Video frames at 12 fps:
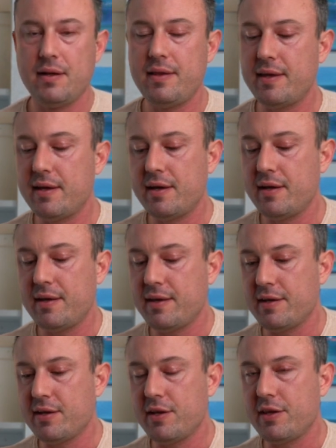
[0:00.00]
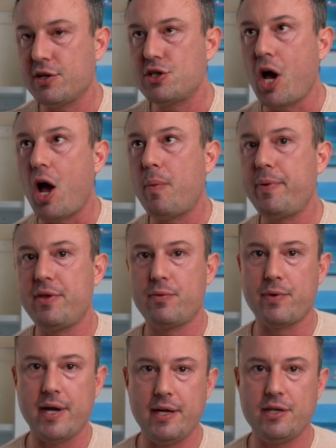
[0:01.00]
the top of the
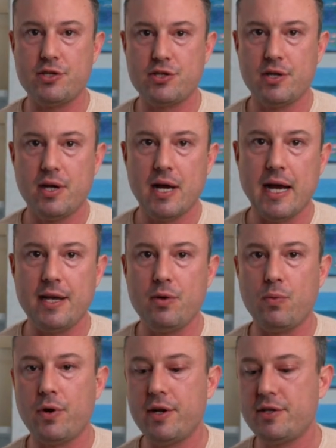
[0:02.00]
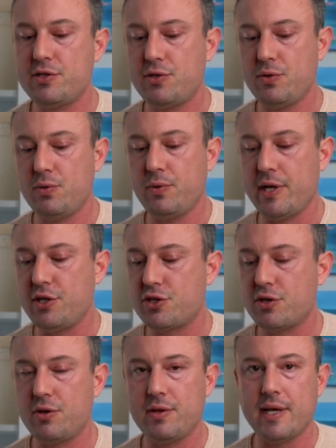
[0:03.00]
range, and you wanted to
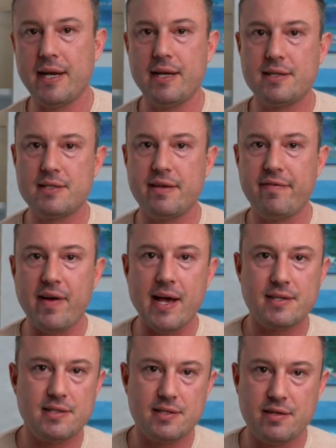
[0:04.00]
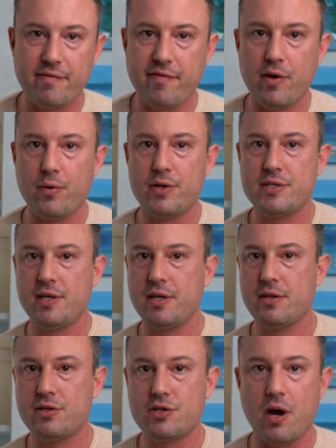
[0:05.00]
ensure that it's the fastest at
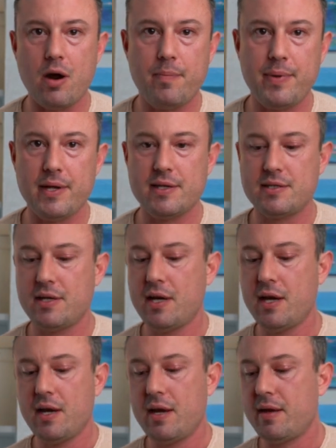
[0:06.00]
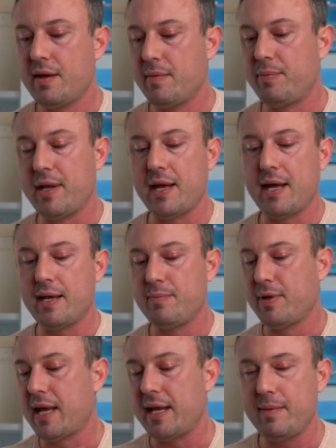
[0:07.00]
focusing, the sharpest, blah,
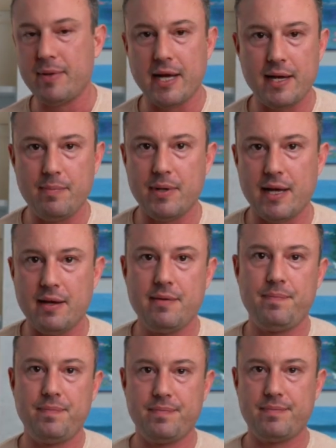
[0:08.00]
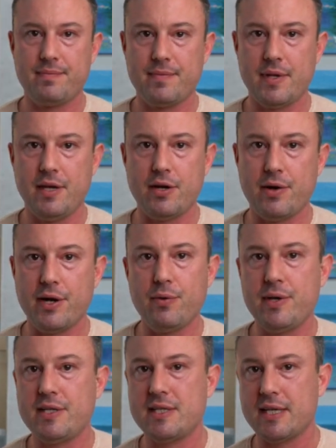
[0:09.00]
blah, blah. You know, I don't
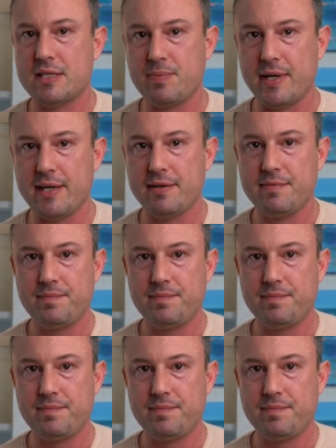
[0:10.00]
need to explain.